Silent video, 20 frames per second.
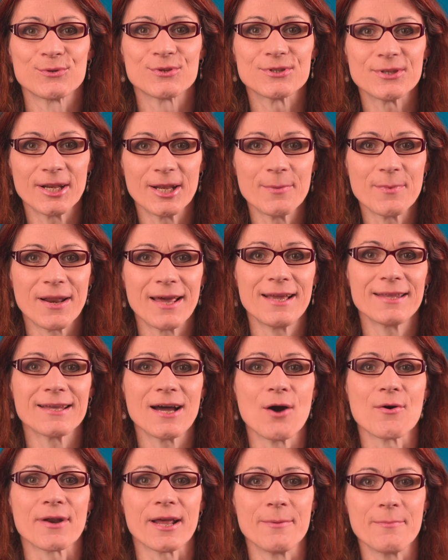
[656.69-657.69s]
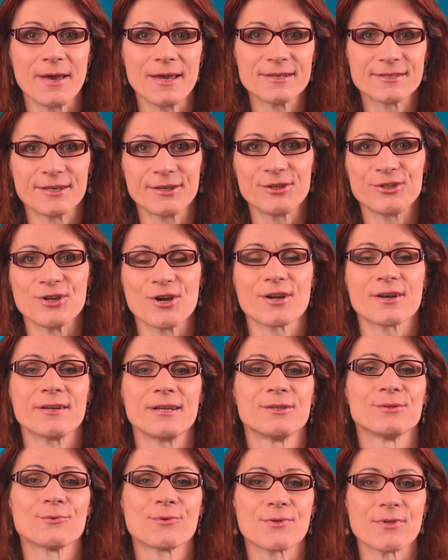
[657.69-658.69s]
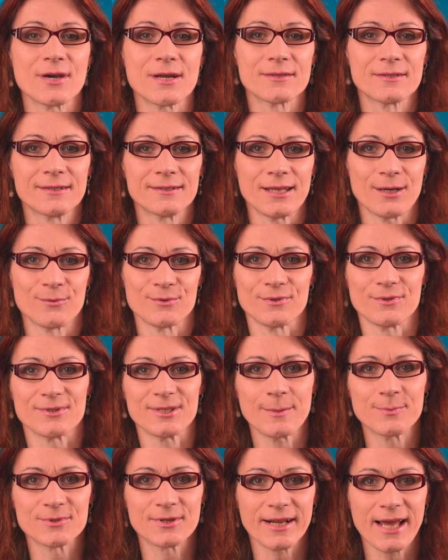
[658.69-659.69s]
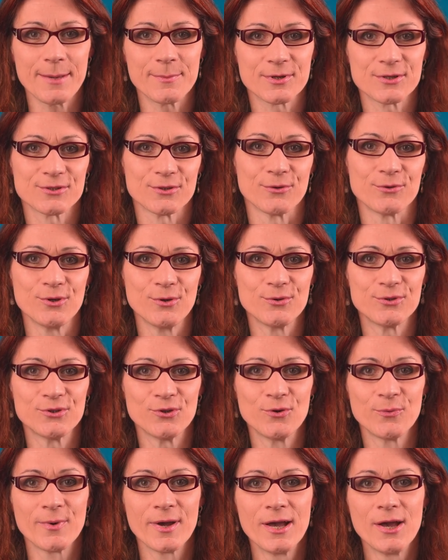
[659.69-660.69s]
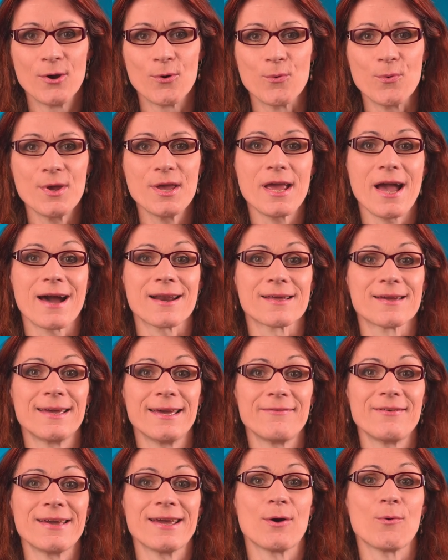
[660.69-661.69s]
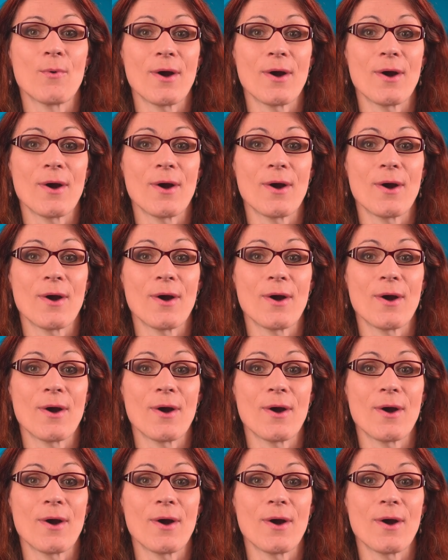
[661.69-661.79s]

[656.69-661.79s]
To celebrate our amazing journey to 30,000 subscribers on YouTube, we are giving